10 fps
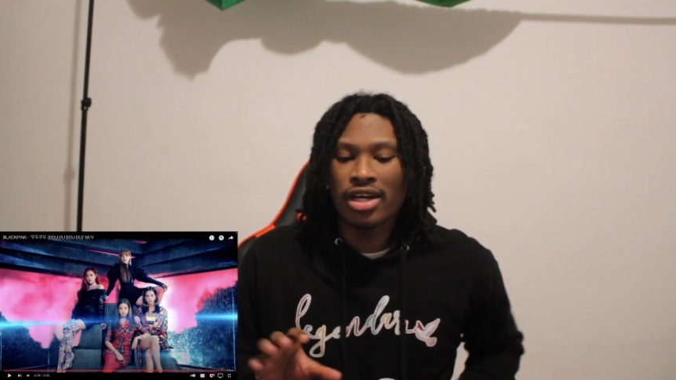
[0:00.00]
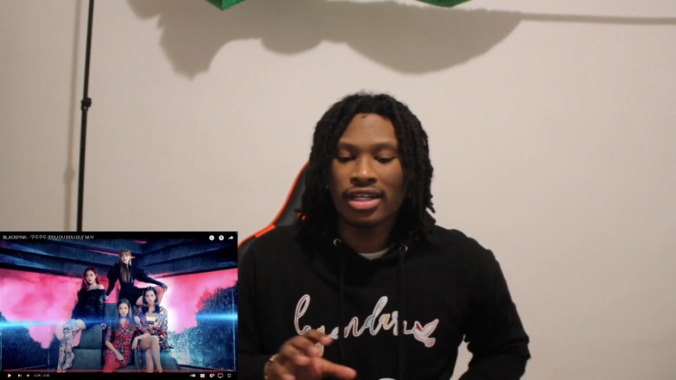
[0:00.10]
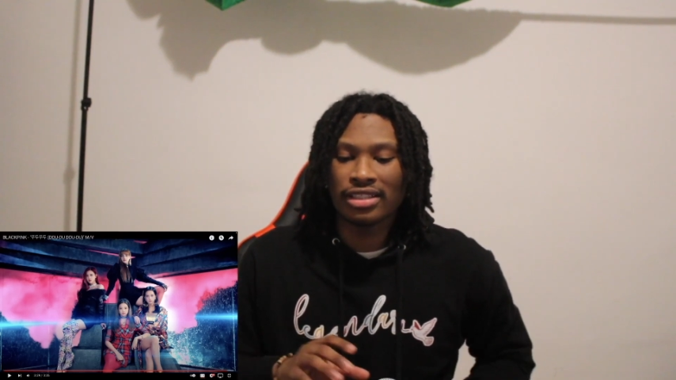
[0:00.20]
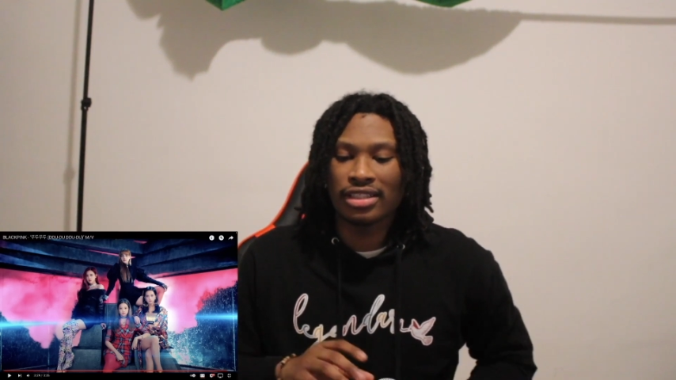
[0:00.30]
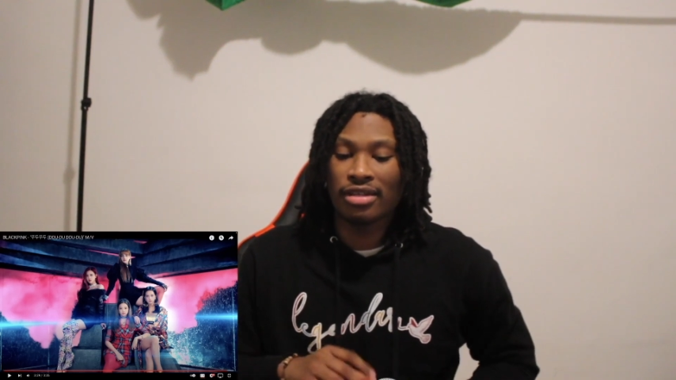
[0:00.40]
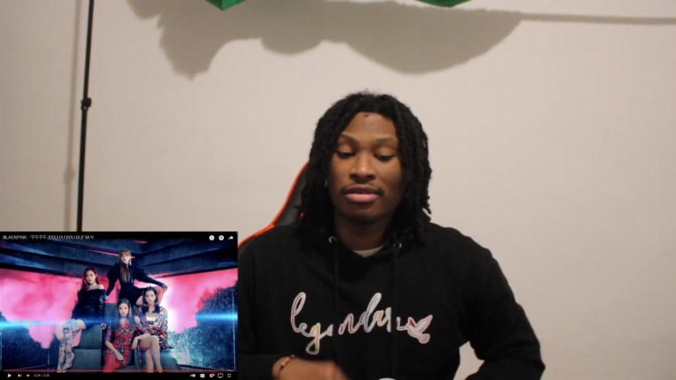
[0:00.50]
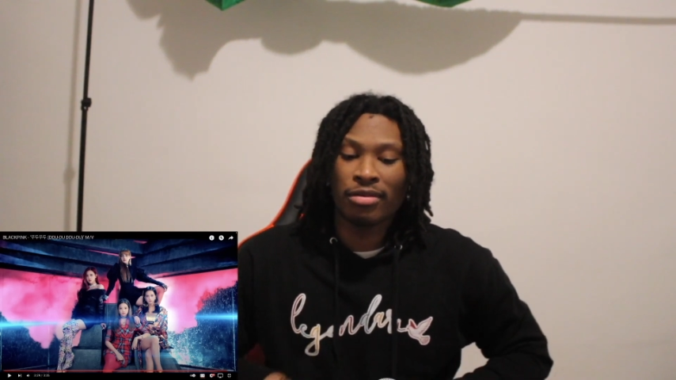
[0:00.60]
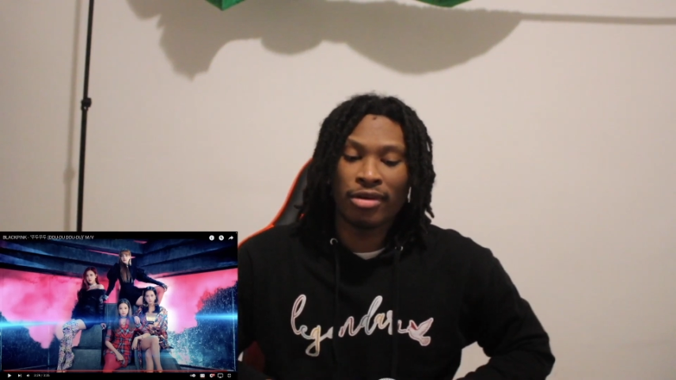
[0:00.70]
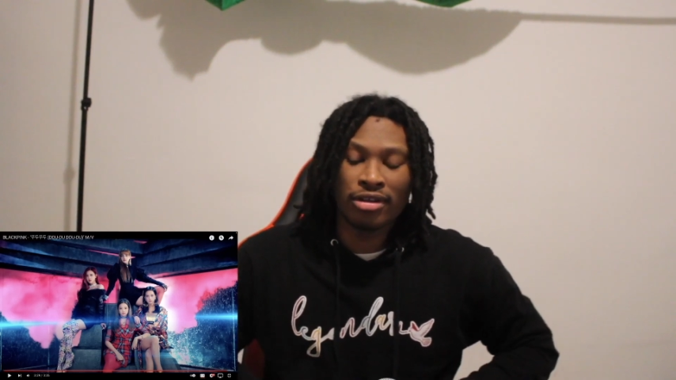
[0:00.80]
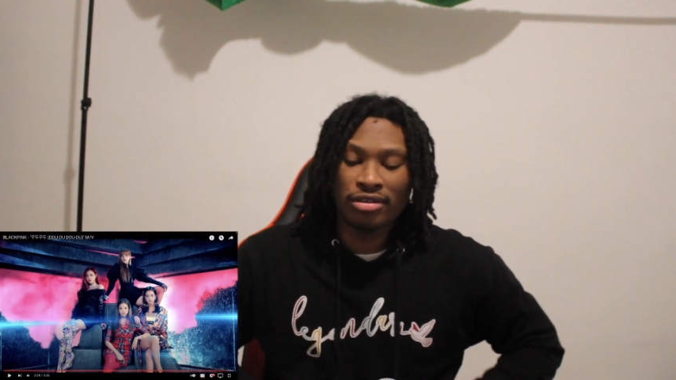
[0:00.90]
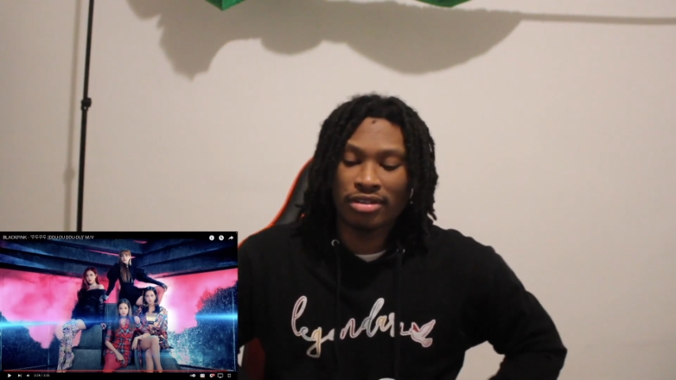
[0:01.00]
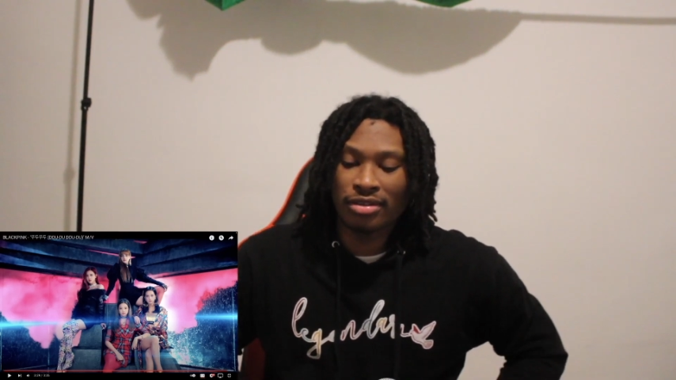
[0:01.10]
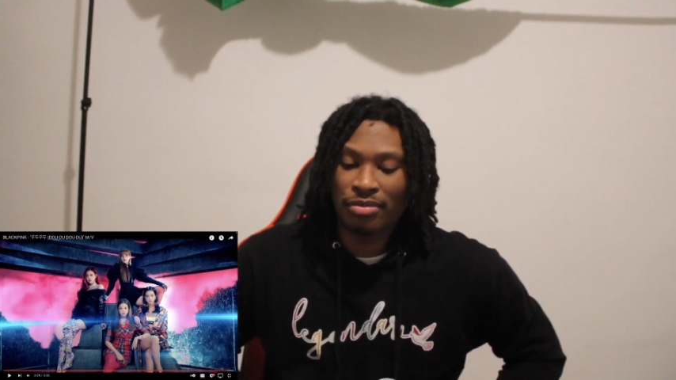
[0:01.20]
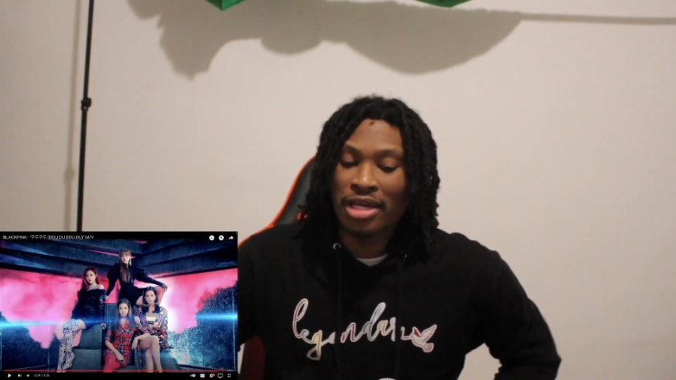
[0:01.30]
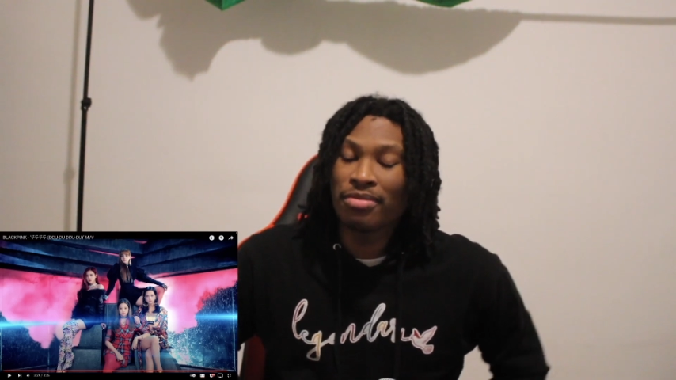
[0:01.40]
Cause some of the world,
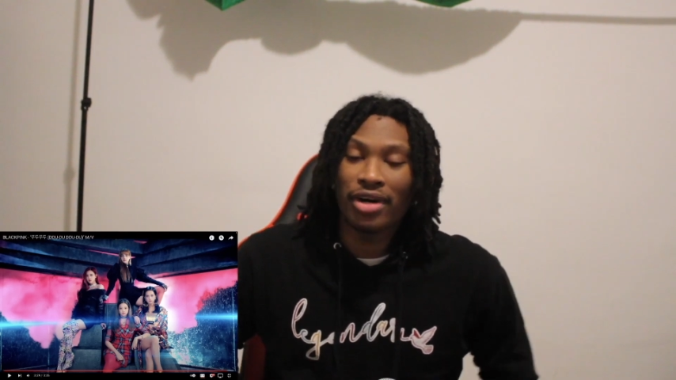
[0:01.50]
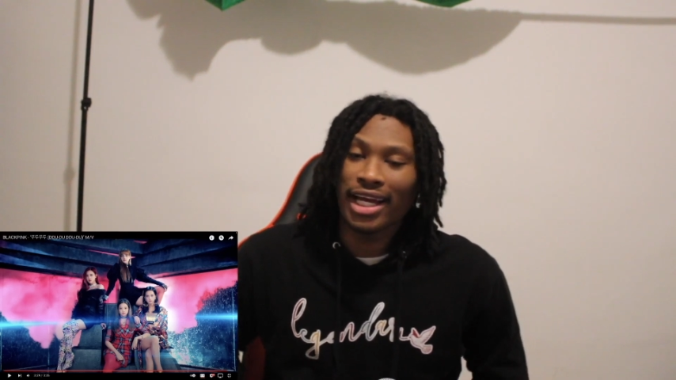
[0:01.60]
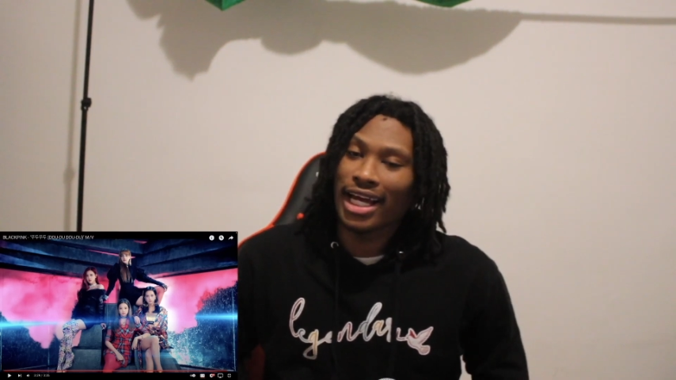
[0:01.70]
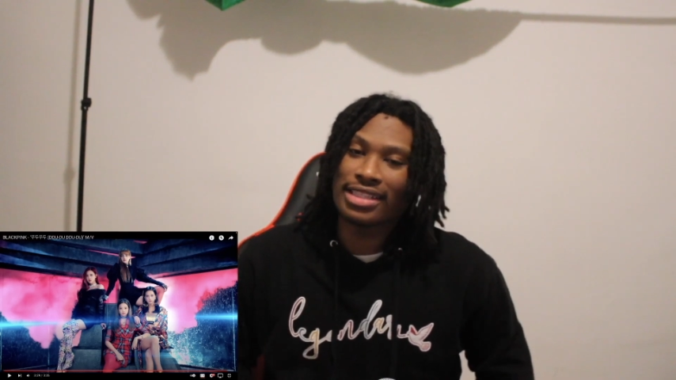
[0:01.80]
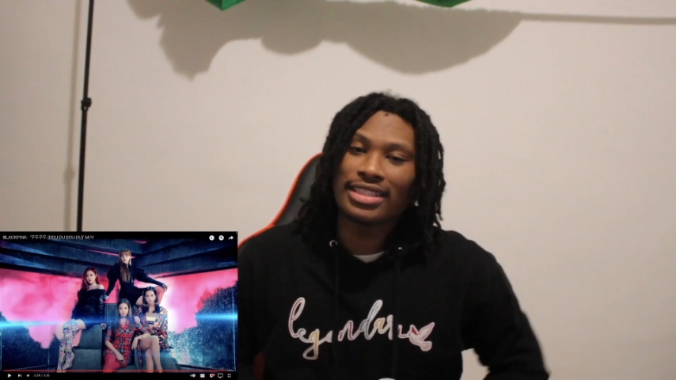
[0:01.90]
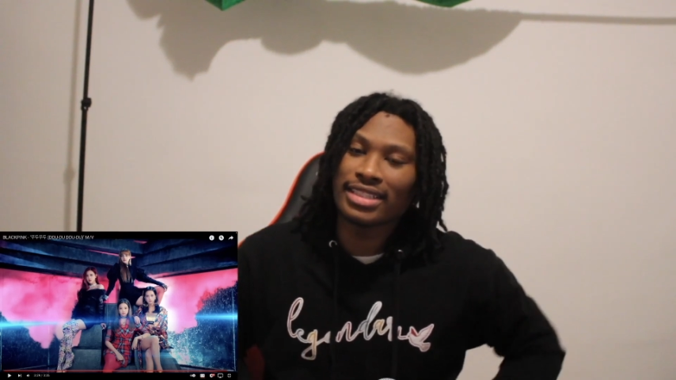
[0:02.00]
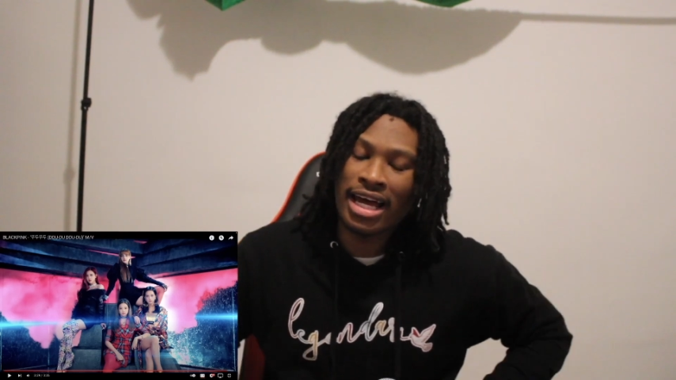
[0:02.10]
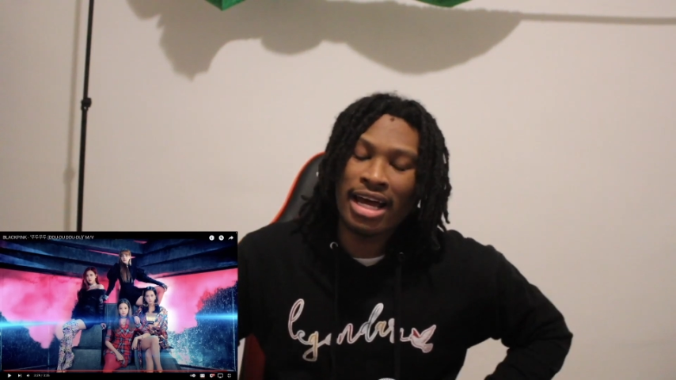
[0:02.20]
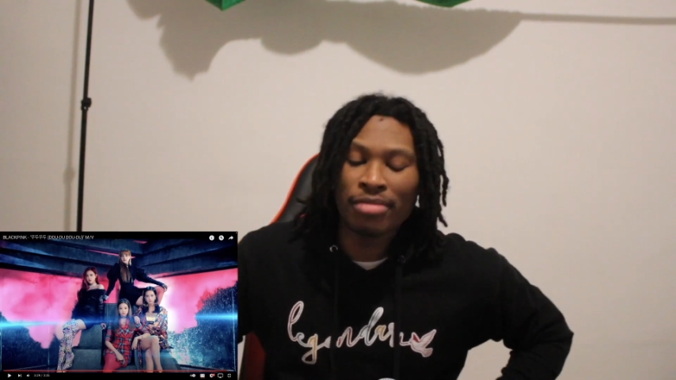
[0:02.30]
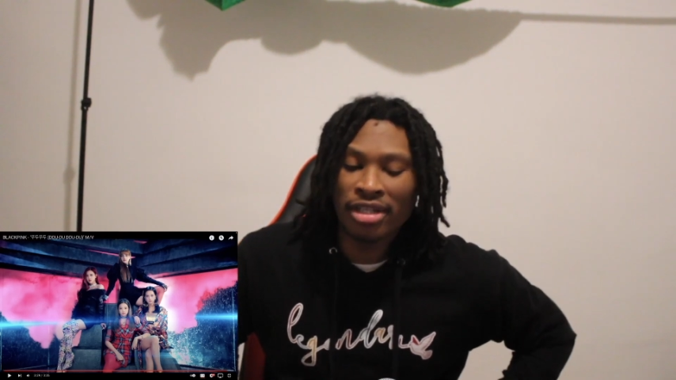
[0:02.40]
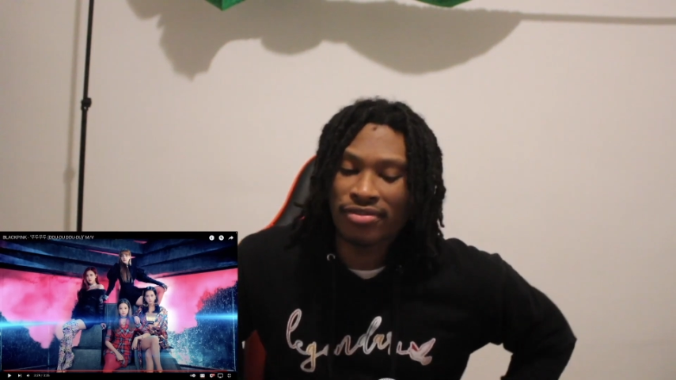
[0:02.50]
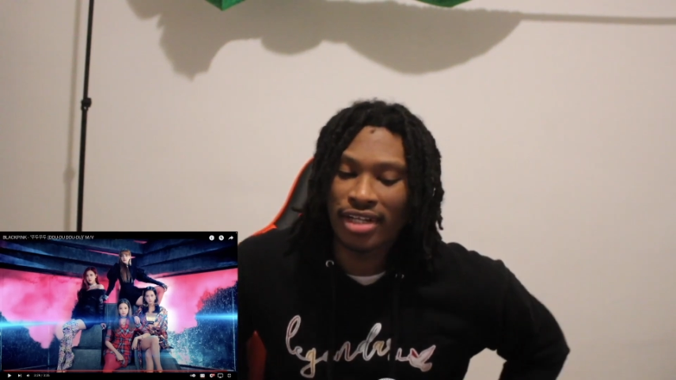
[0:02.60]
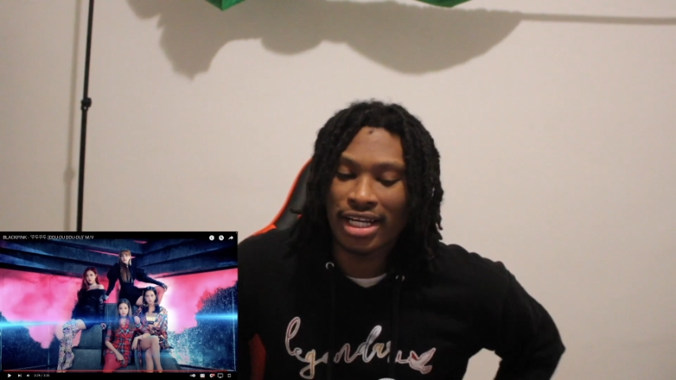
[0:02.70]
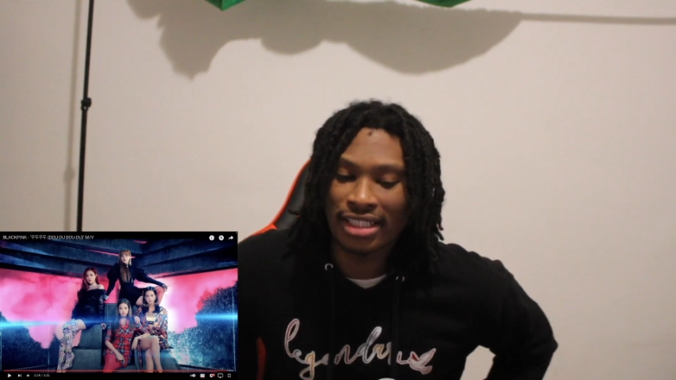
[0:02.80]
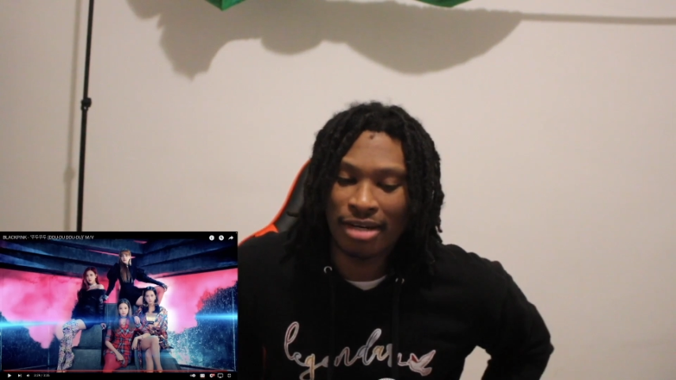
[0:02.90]
people ain't got the stamina for
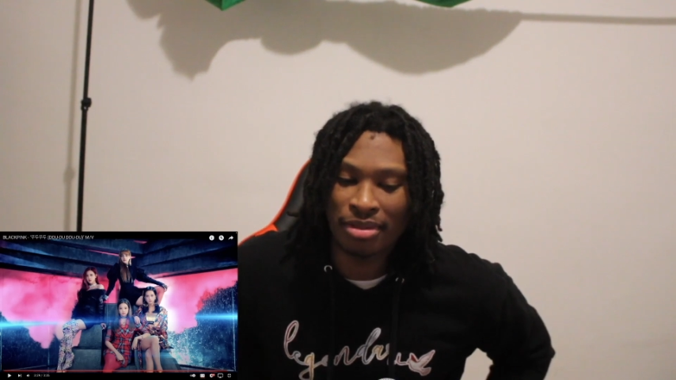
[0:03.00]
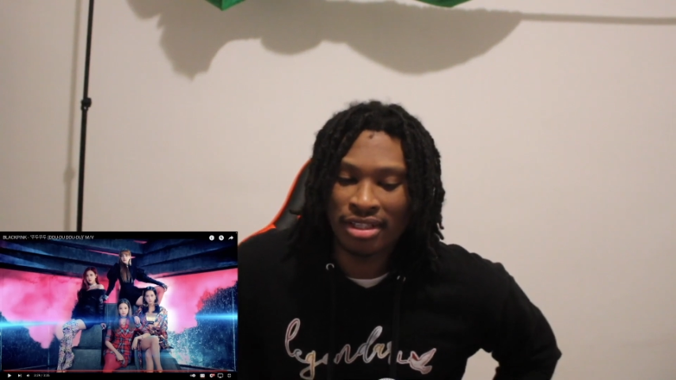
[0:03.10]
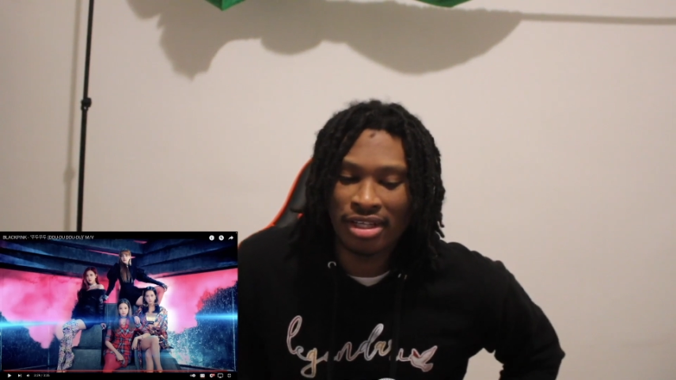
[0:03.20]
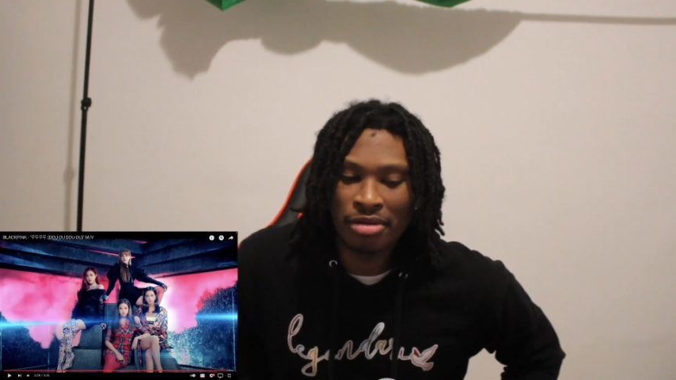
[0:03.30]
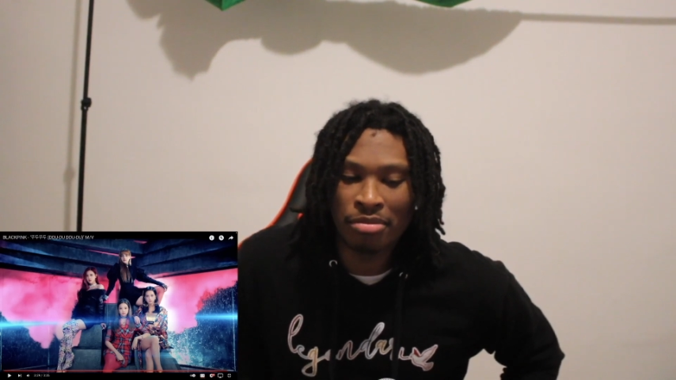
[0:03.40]
that type of thing.